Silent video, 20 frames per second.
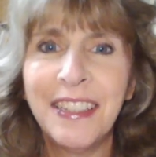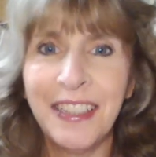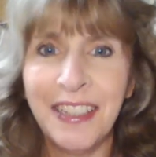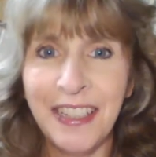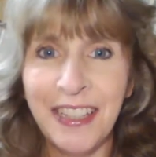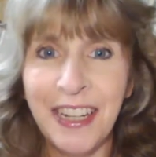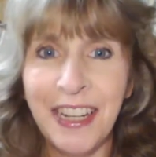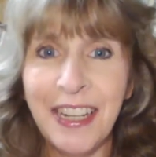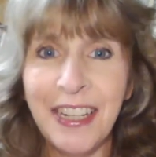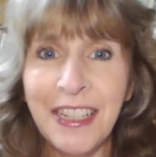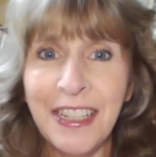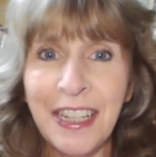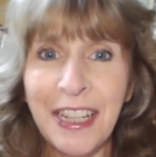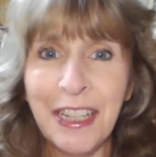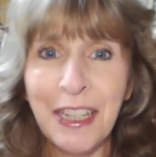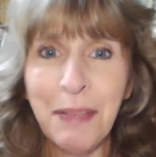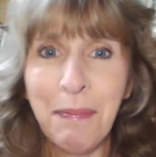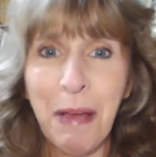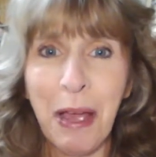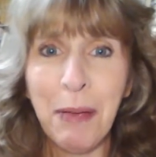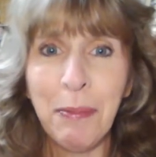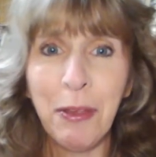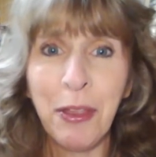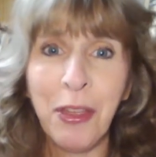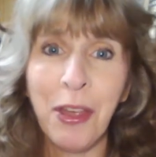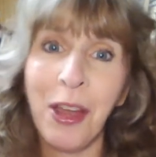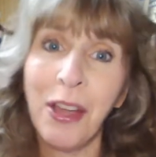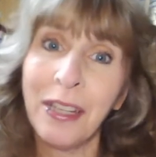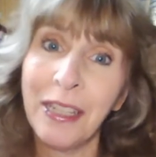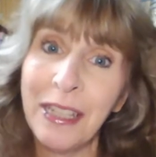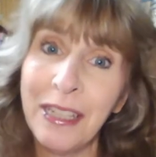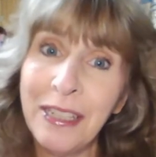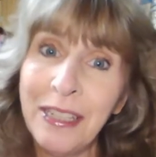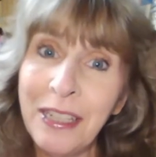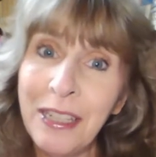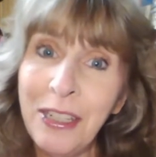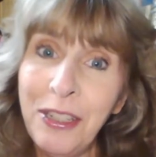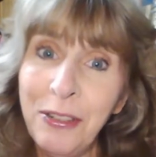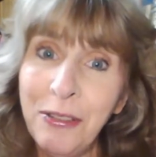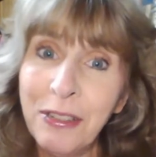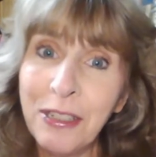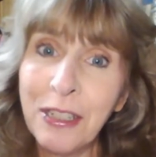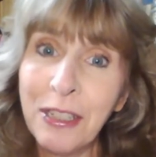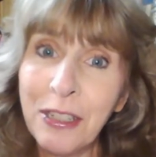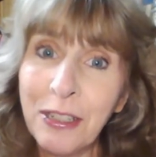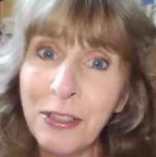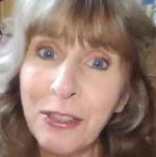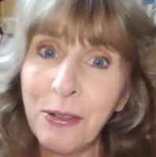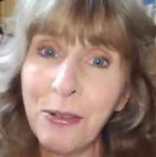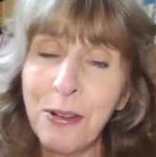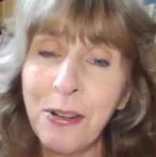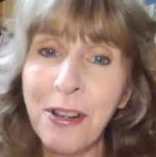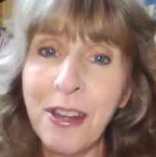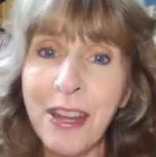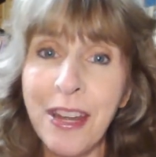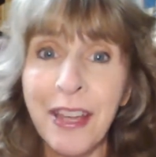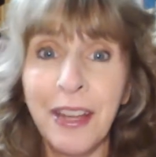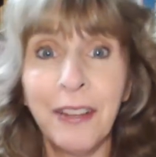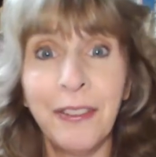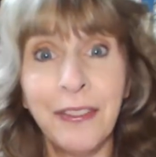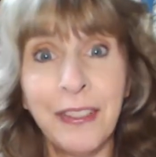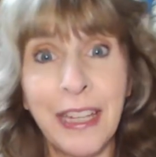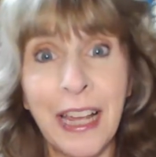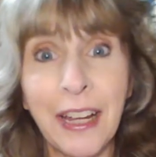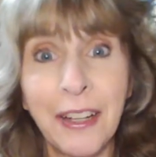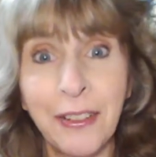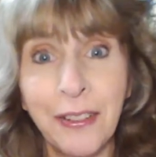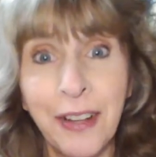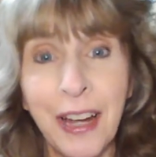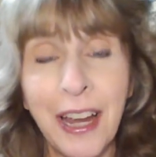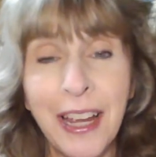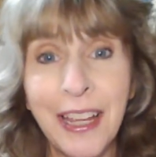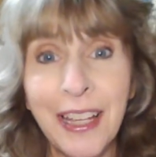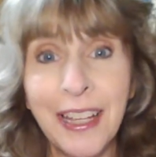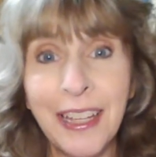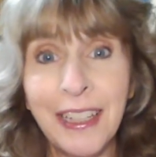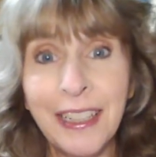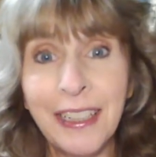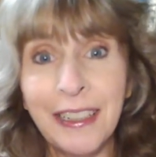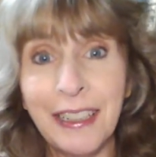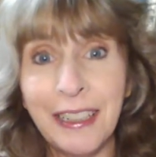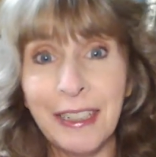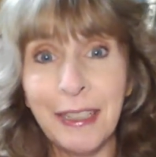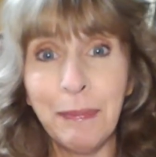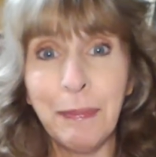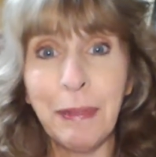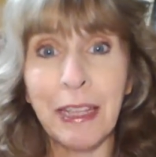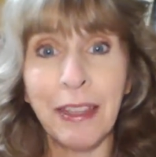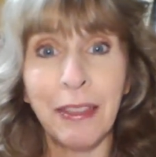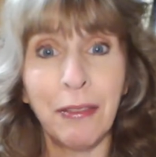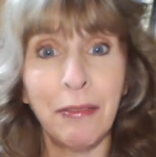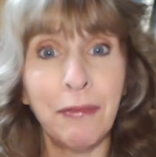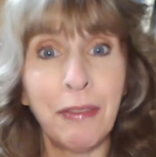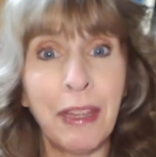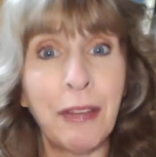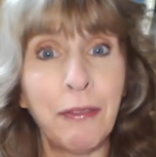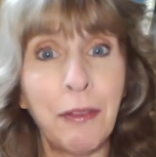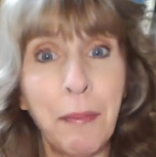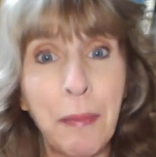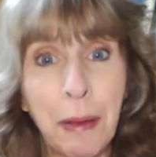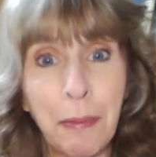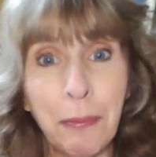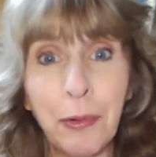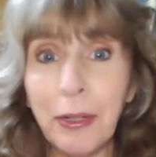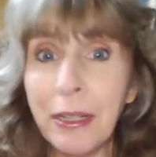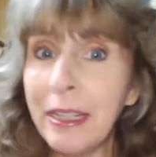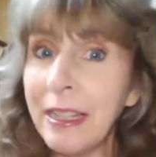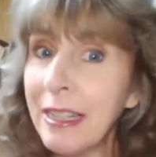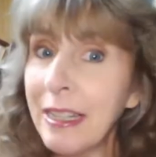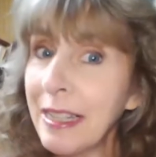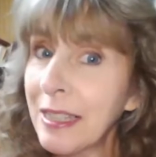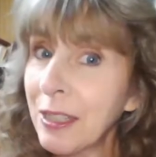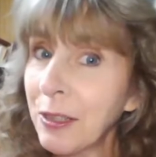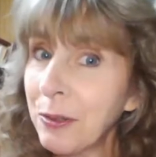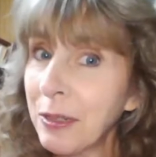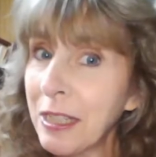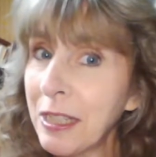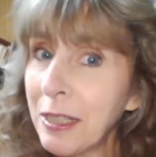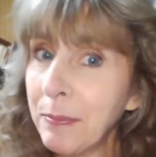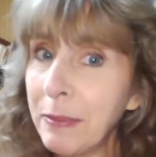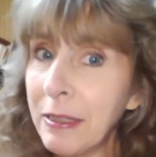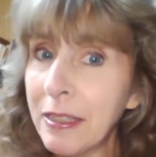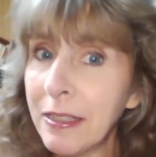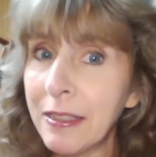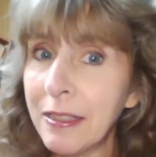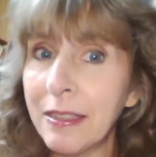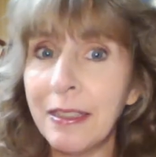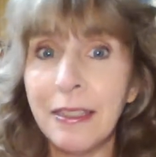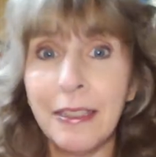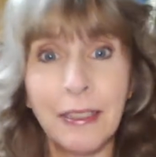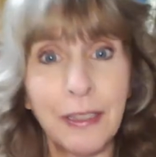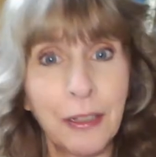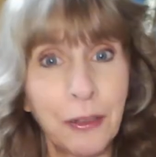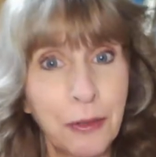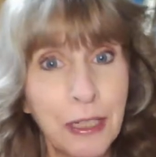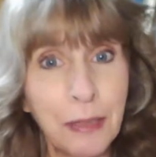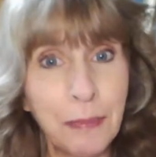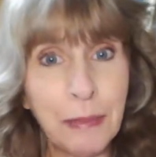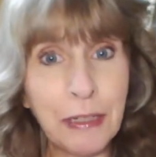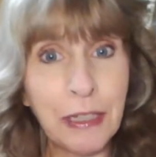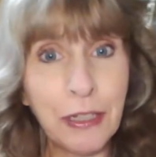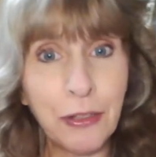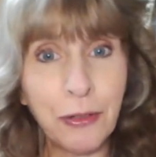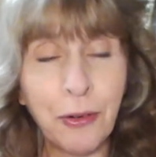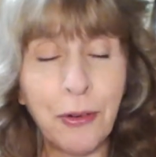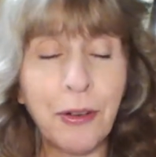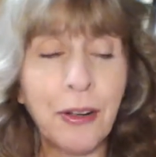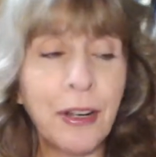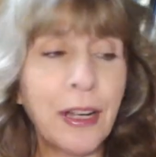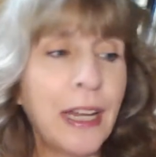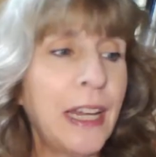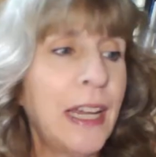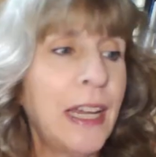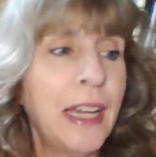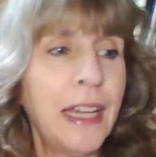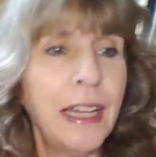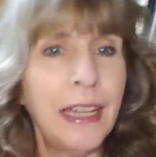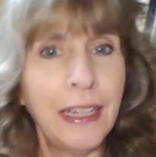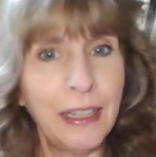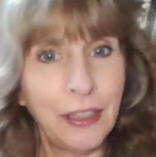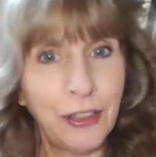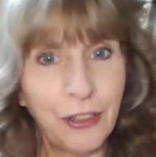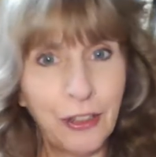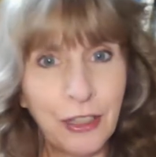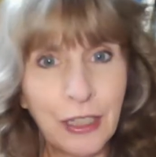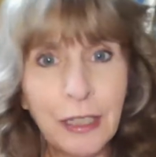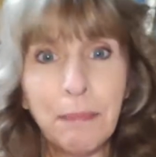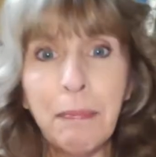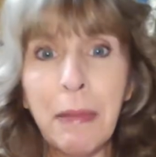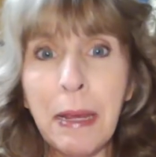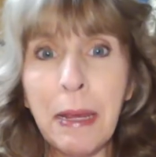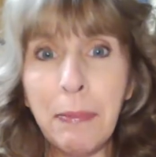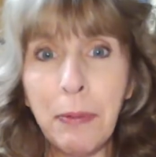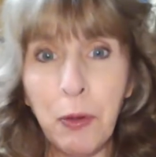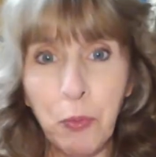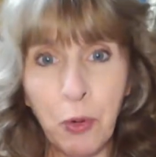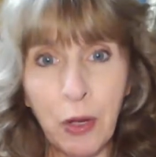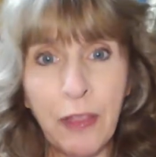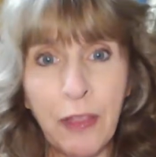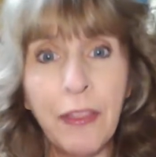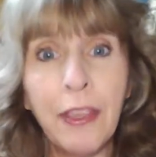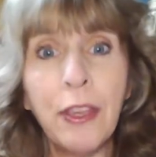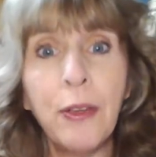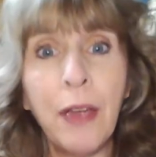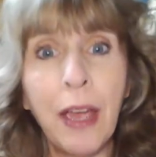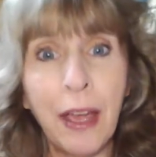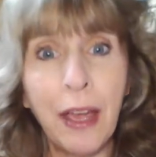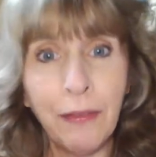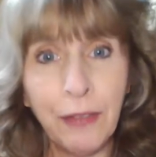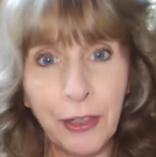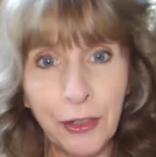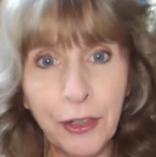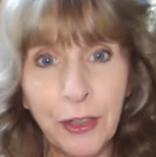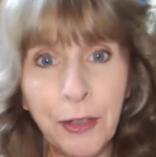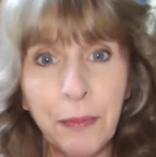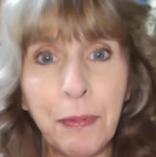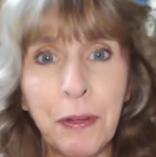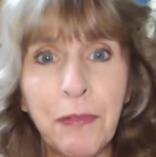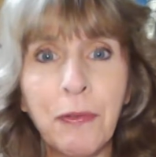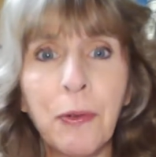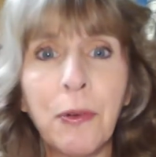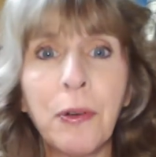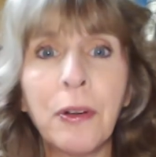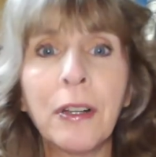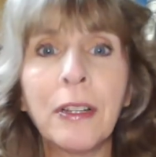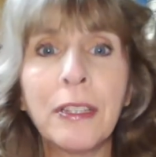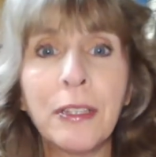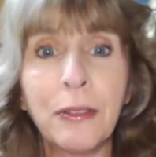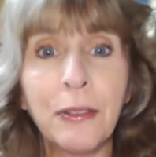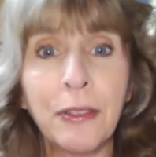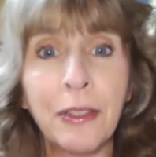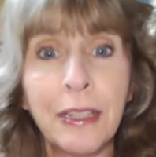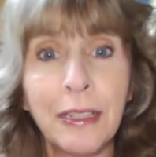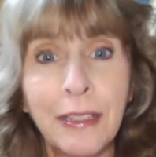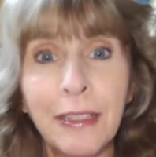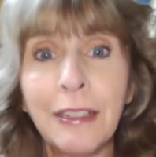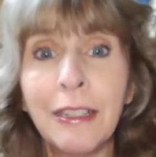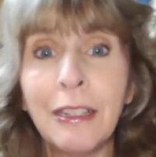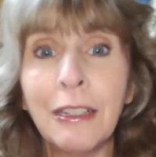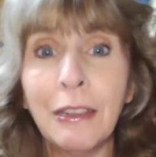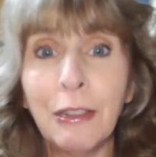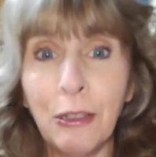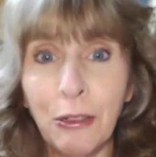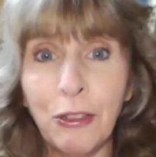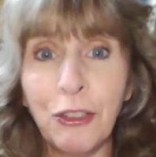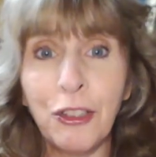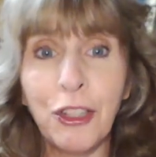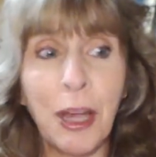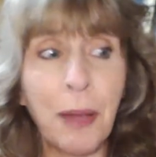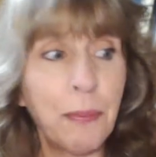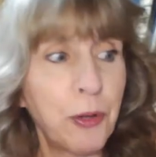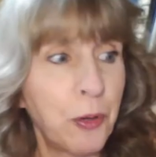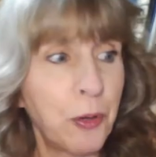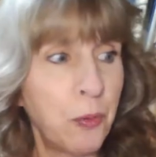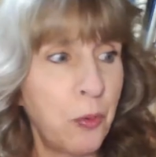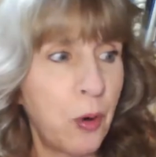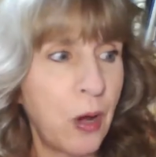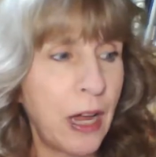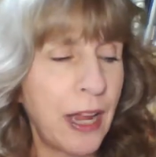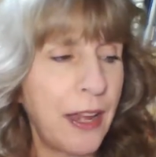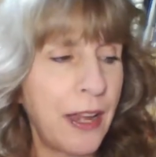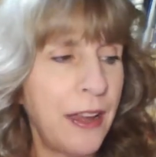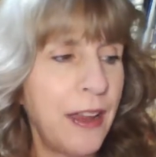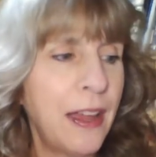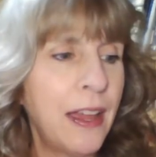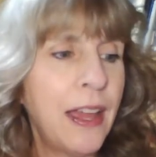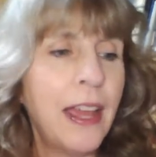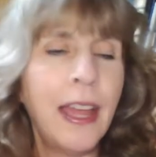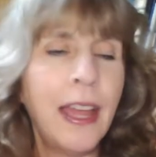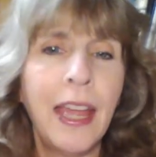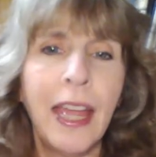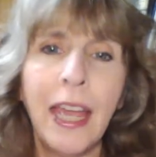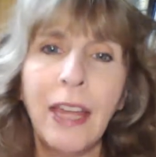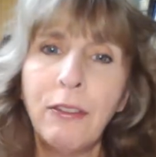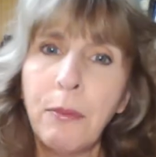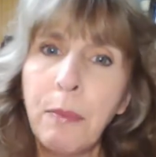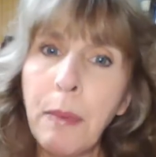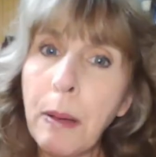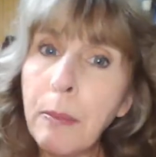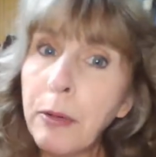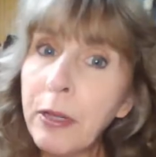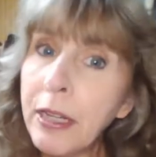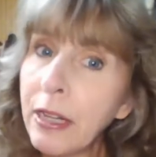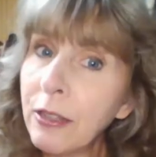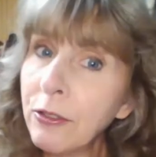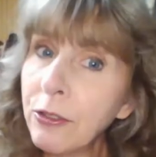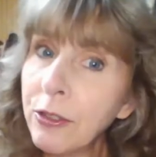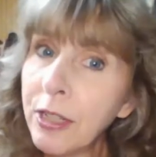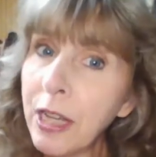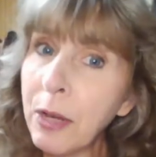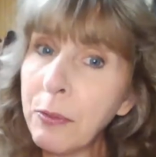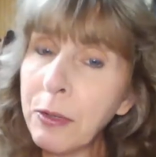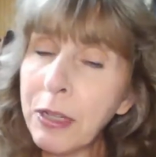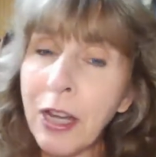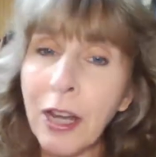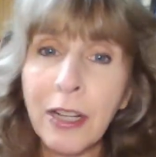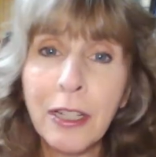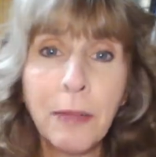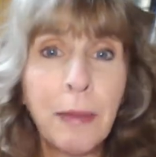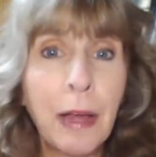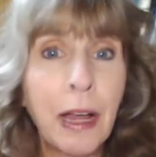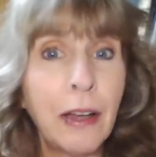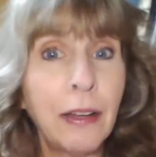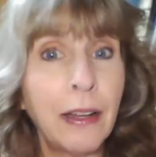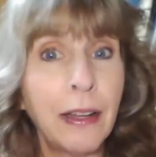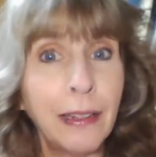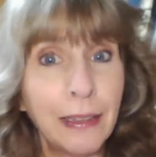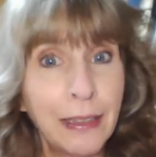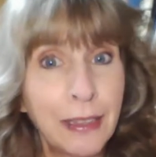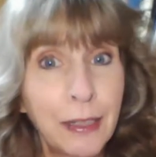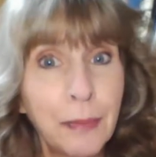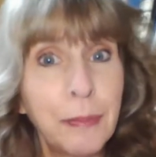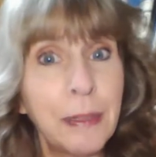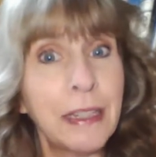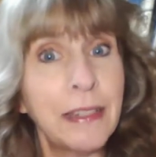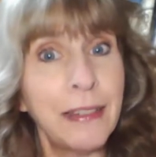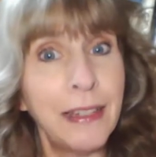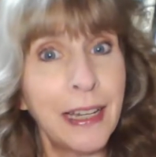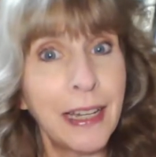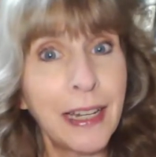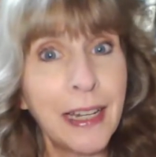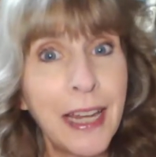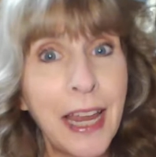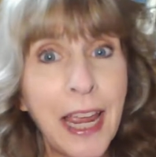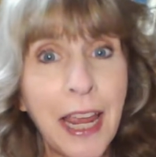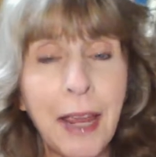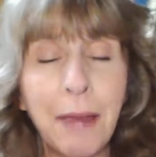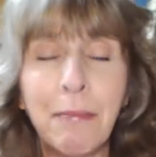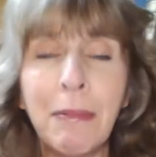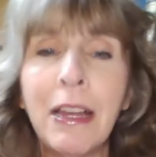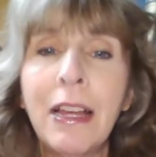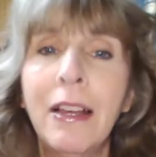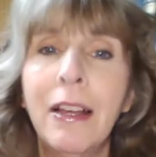Today's Daily Bible Thought continues the story of Zechariah and Elizabeth. And remember, it is Christmas. It's a Christmas story. It's just maybe one that you haven't heard before. So this is in Luke chapter 1. And remember, yesterday we talked about Elizabeth's nickname,